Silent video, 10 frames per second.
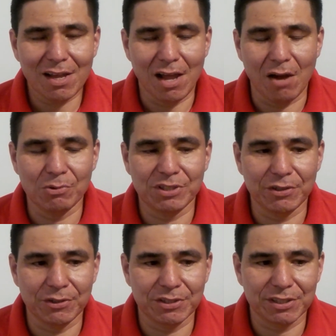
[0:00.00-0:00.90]
I will tell
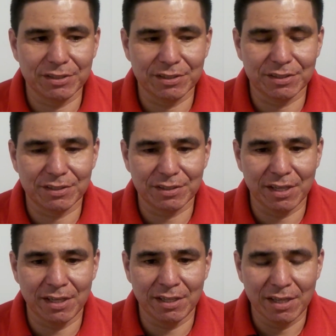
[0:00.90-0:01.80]
you,
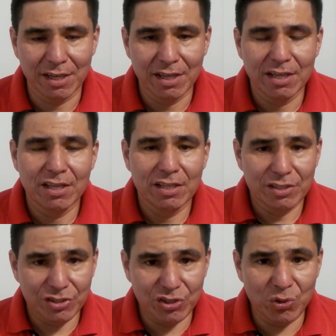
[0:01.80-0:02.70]
see
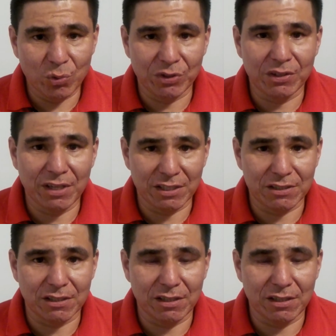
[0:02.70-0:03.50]
you on the next